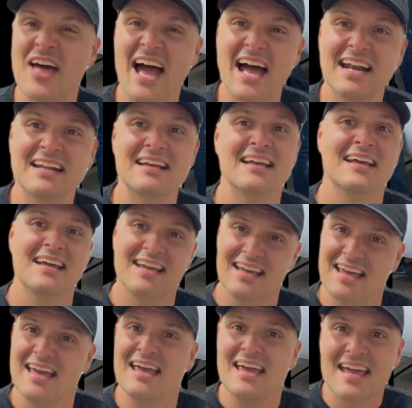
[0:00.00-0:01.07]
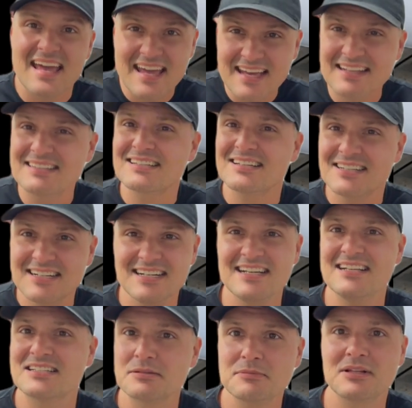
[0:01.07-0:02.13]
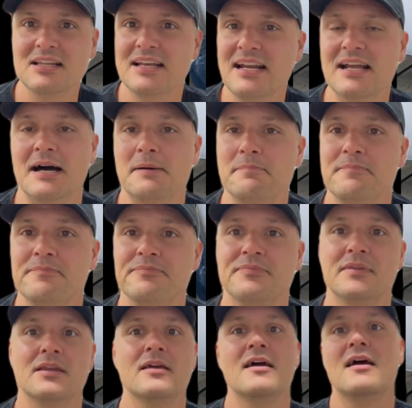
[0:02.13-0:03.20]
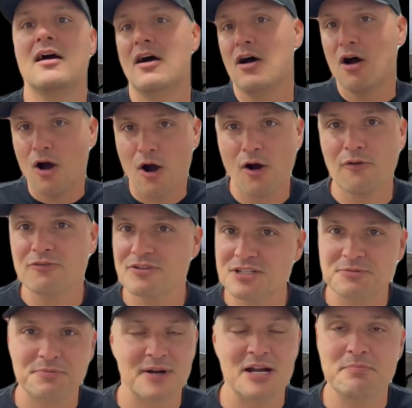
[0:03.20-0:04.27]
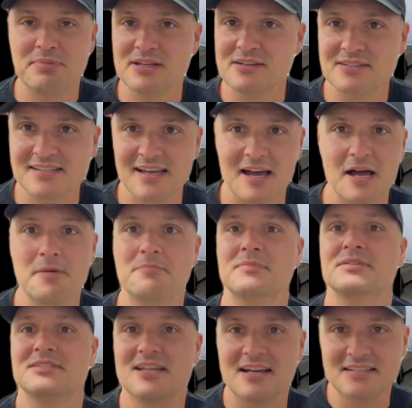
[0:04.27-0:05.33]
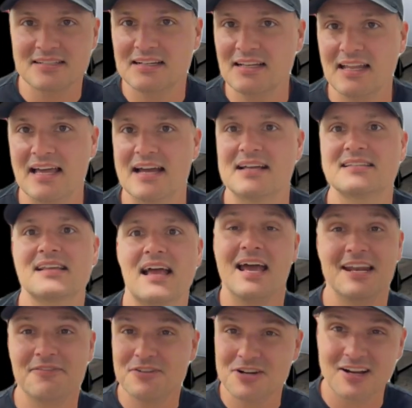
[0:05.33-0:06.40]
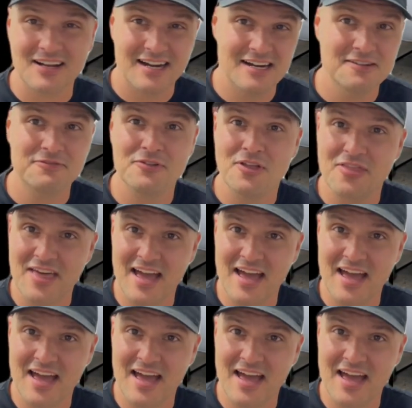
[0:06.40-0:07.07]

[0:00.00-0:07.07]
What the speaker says: that, it's gonna need some cleanup. Overspray builds up, dust collects, and if you're not careful,